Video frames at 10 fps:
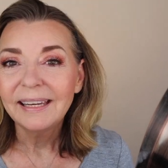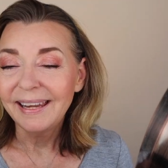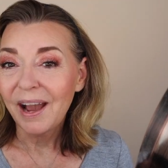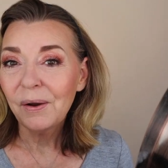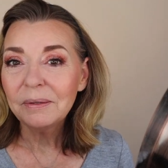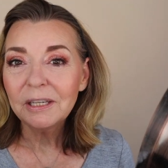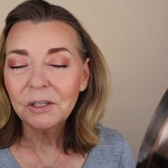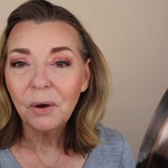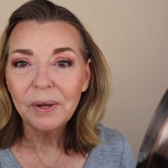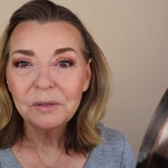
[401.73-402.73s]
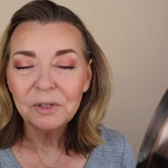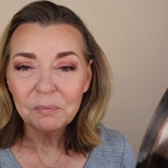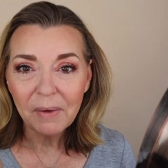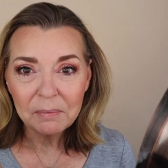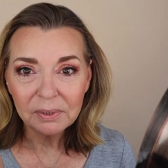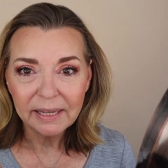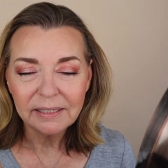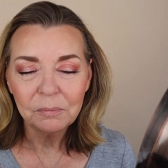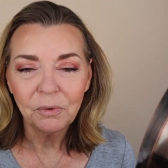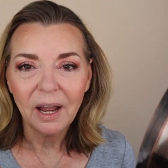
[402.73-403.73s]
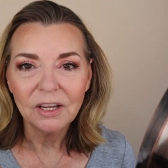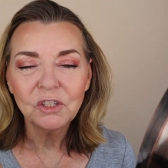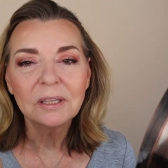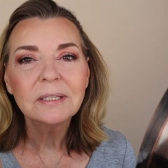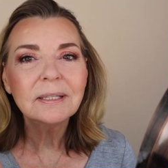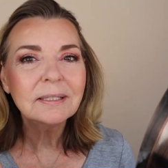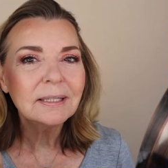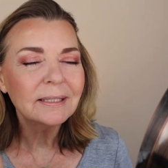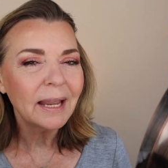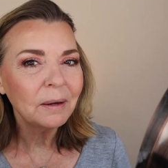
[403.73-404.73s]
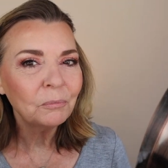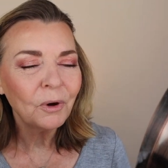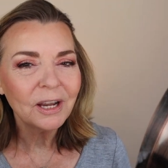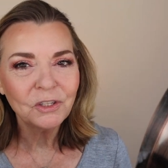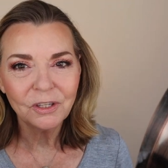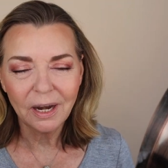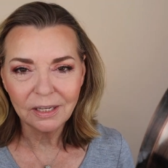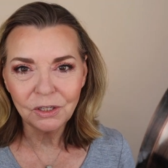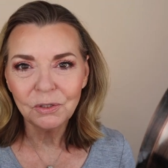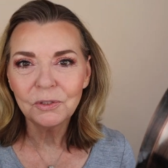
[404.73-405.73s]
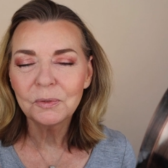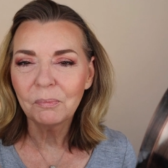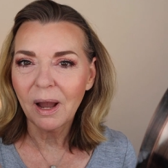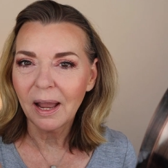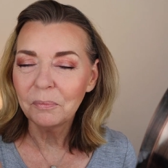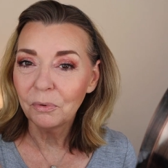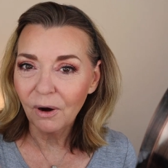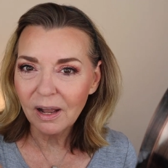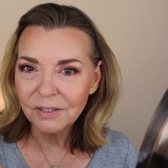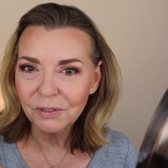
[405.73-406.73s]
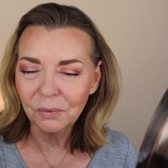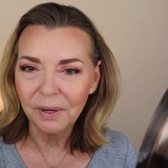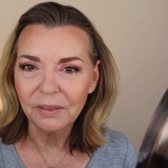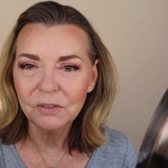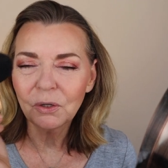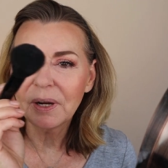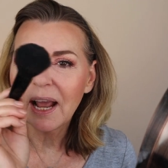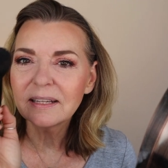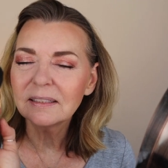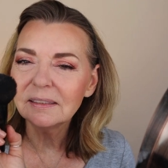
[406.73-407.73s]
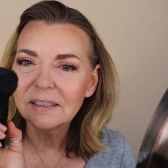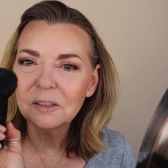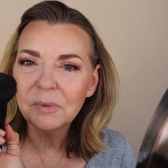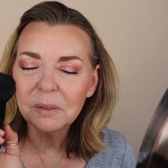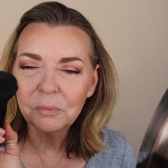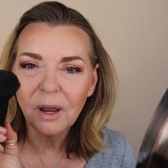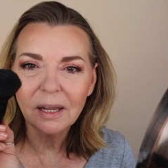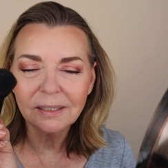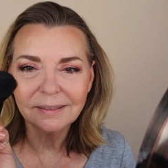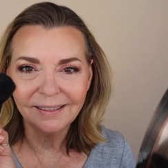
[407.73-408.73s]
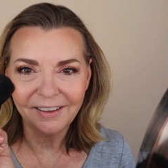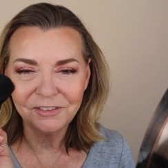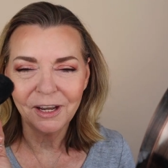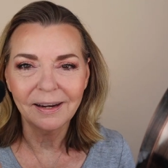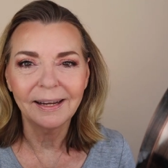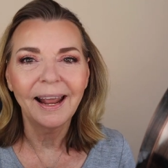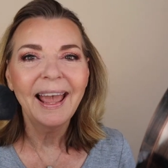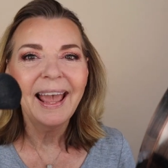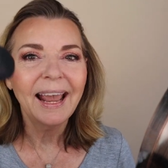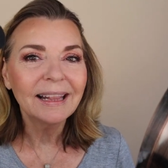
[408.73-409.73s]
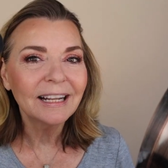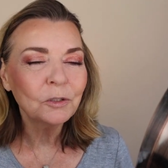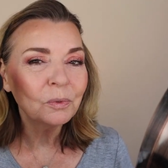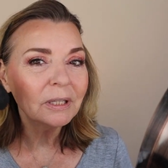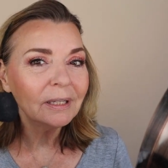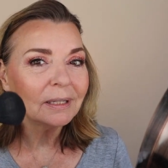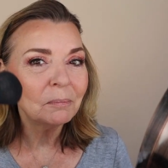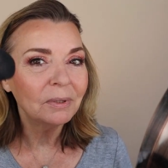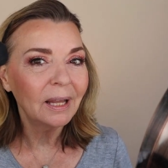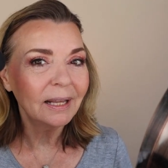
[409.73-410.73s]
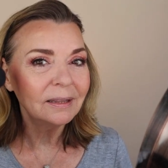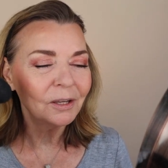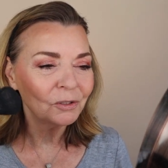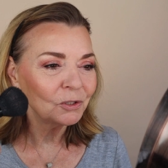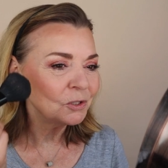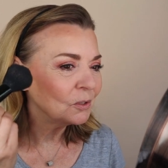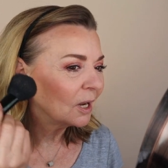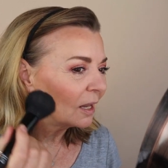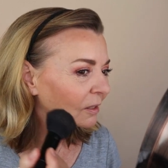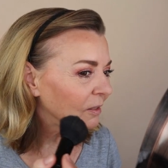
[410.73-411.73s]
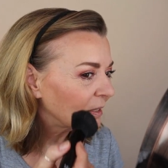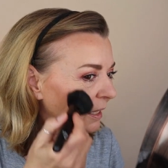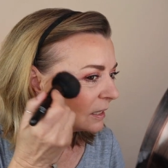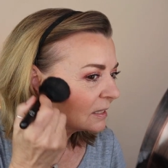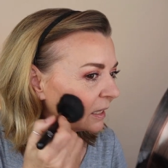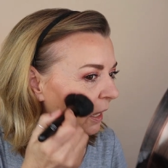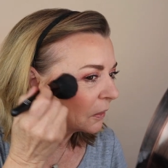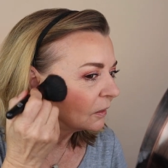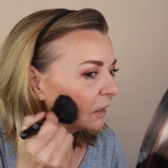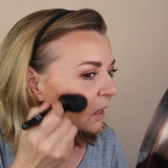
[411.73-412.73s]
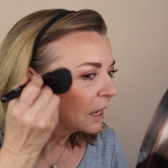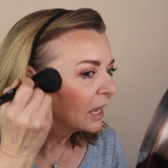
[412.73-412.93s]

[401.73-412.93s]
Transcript: Now I'm going to go in with my blending brush, and this is the same brush that I use my bronzer with, so it has a little bit of product left on it, and that's really going to blend those two colors in together.